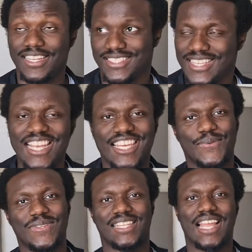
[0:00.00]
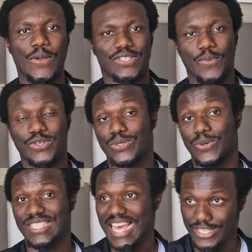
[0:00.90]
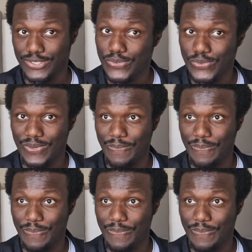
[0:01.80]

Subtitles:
Italian was a language that was taught at school.